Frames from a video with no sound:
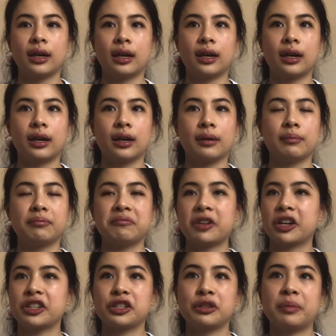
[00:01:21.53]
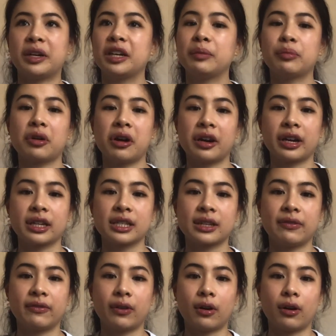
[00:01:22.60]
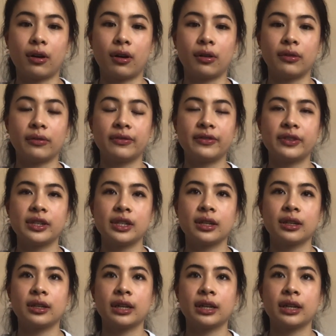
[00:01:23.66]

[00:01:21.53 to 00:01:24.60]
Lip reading: not too many products involved.